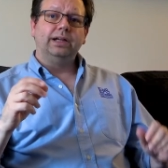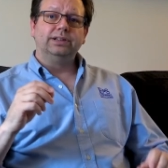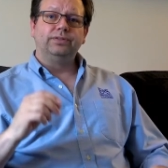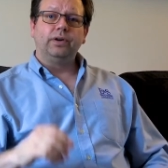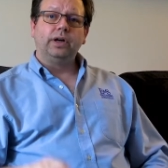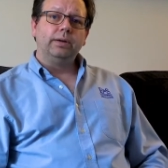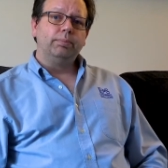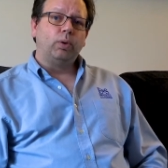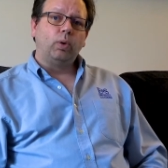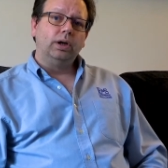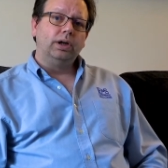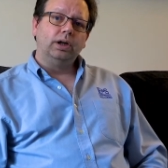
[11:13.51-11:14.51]
And it's very
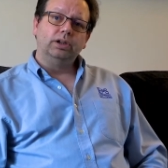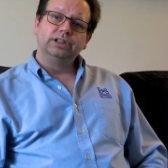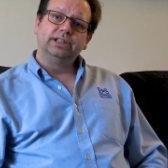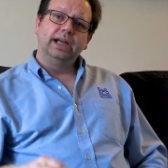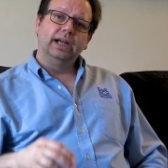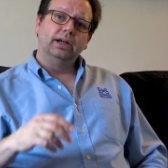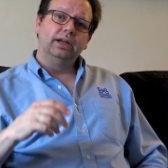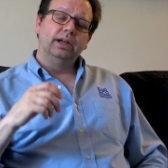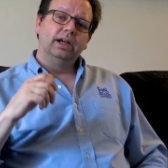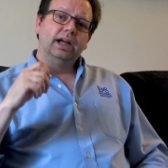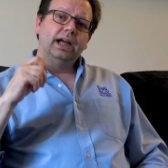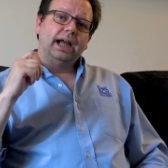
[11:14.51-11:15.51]
important to understand
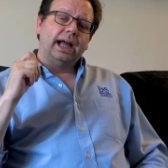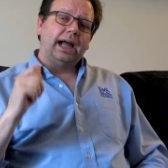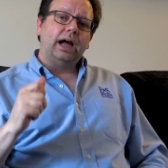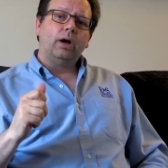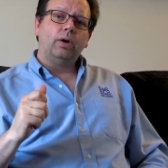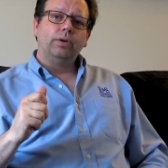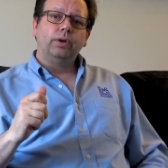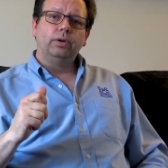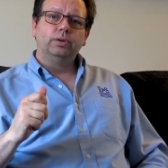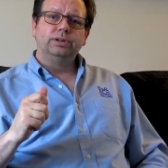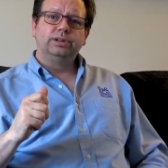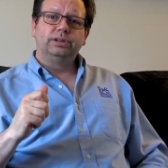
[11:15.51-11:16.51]
how
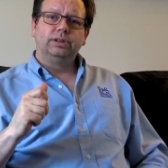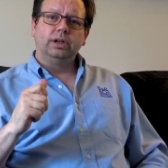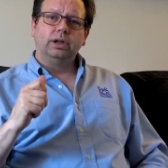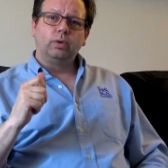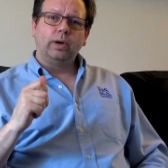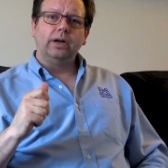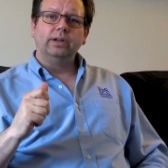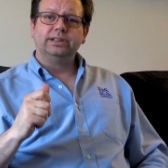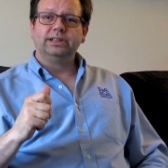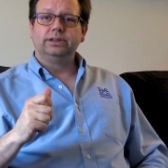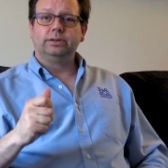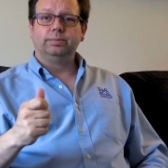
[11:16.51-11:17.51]
those uh, grounding
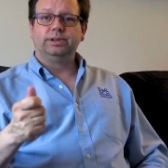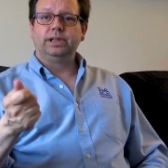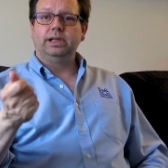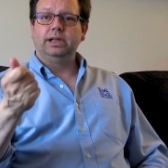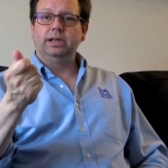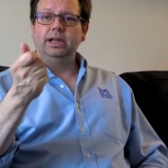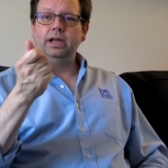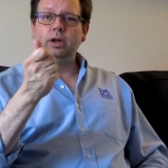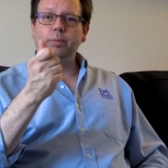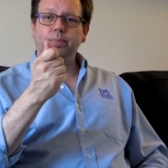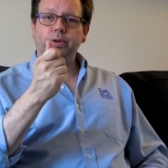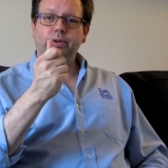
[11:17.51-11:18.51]
systems can
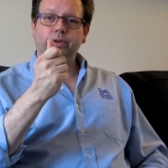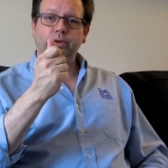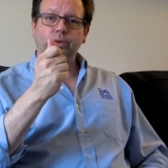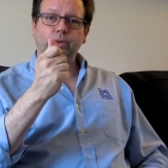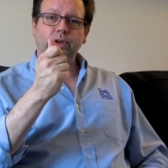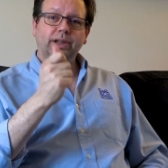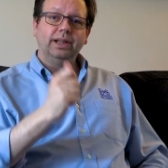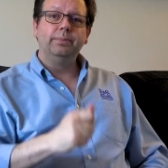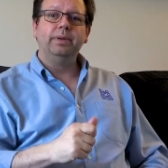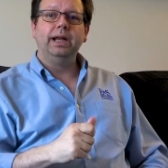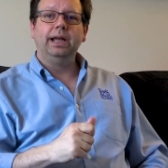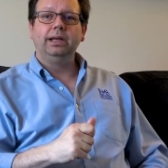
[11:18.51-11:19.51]
help to
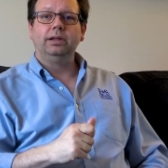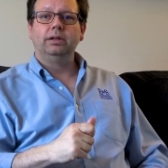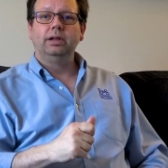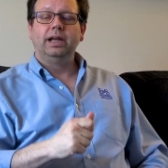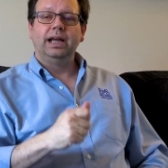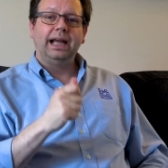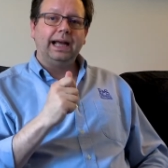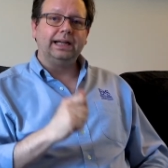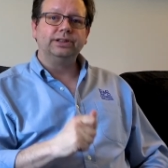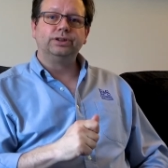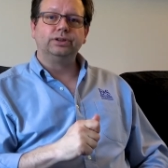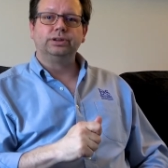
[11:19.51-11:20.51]
eliminate
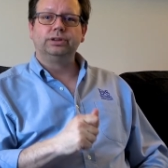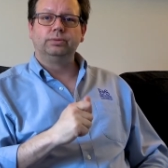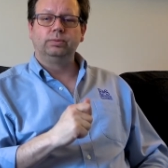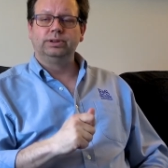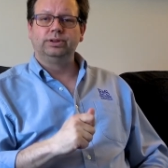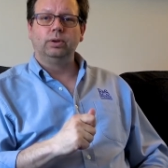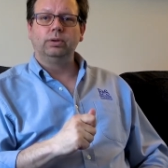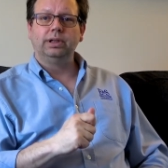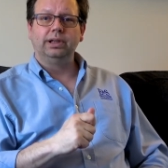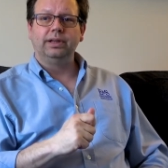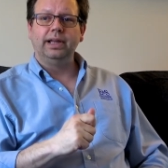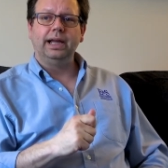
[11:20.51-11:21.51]
hazards
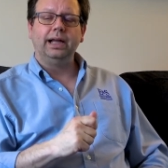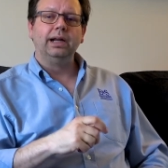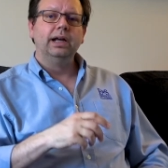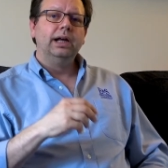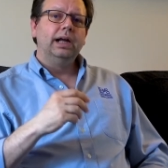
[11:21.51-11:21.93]
resulting in that.